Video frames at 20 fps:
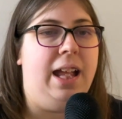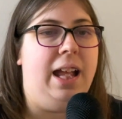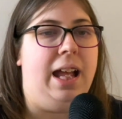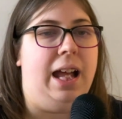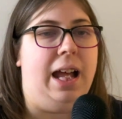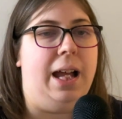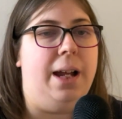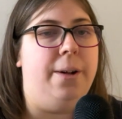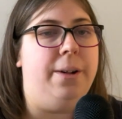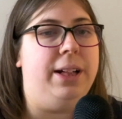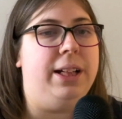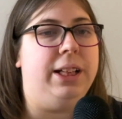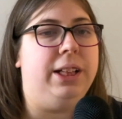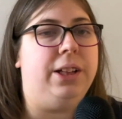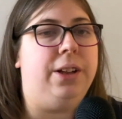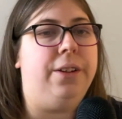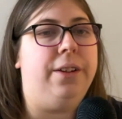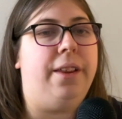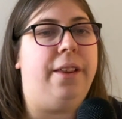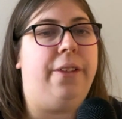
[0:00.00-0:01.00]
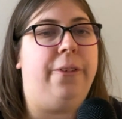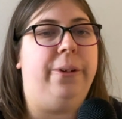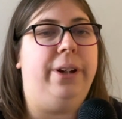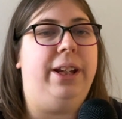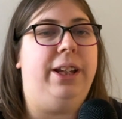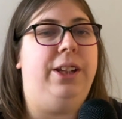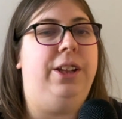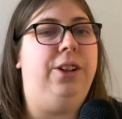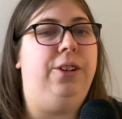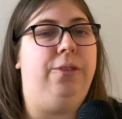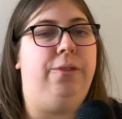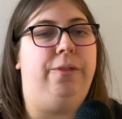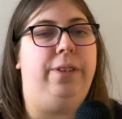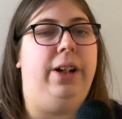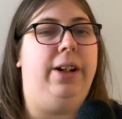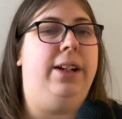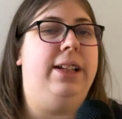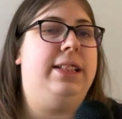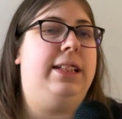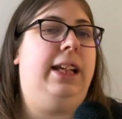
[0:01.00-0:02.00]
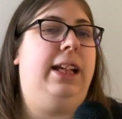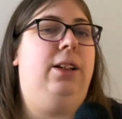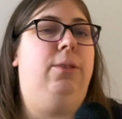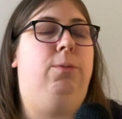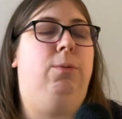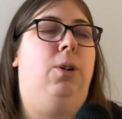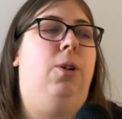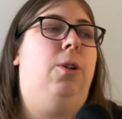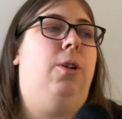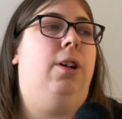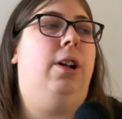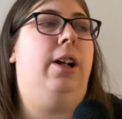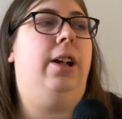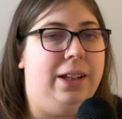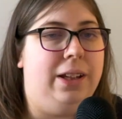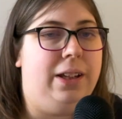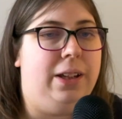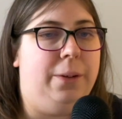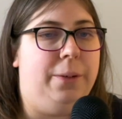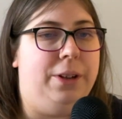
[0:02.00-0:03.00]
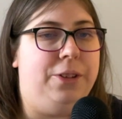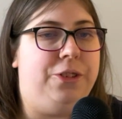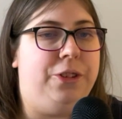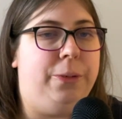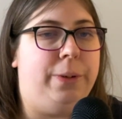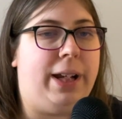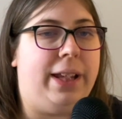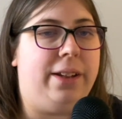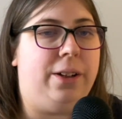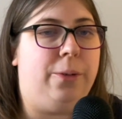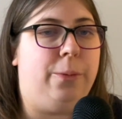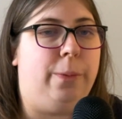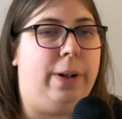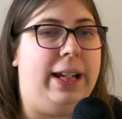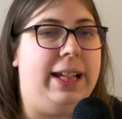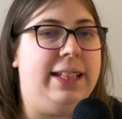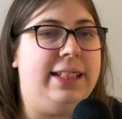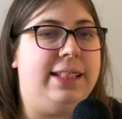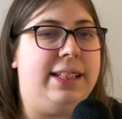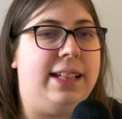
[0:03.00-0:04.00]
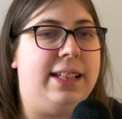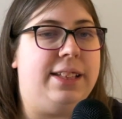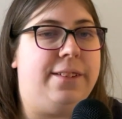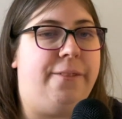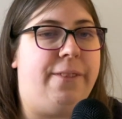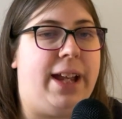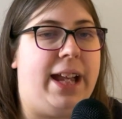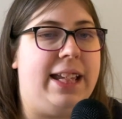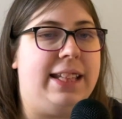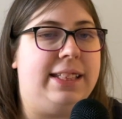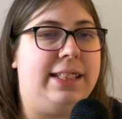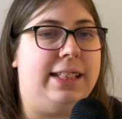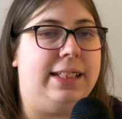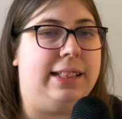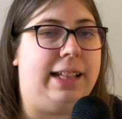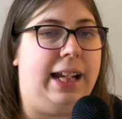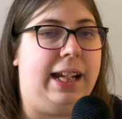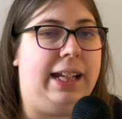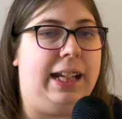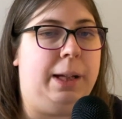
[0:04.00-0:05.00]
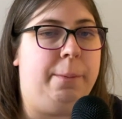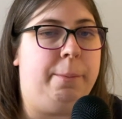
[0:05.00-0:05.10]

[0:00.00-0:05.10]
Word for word: I'm gonna go the three cute fairies like Aurora. Would you rather race as fast as Lightning